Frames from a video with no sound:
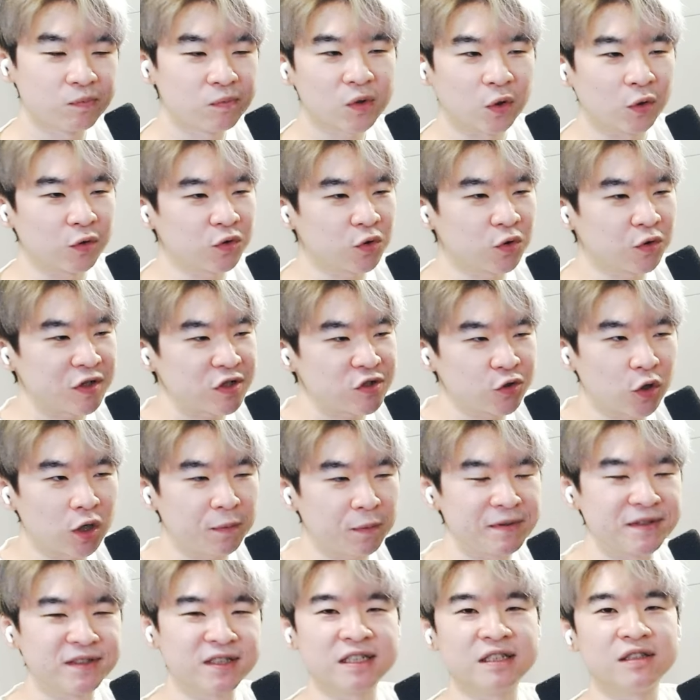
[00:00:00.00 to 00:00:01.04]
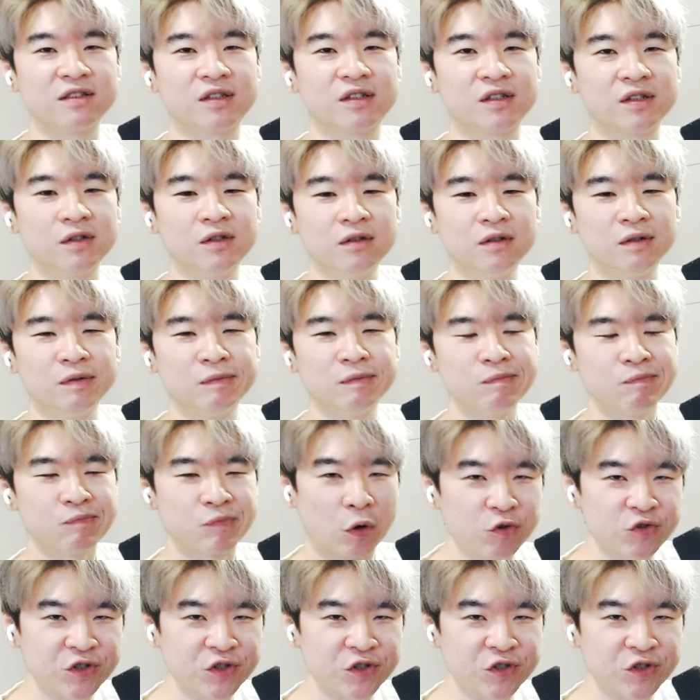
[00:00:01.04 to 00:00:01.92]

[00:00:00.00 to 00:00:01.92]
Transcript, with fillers: Kotori showed up in Season 2. No,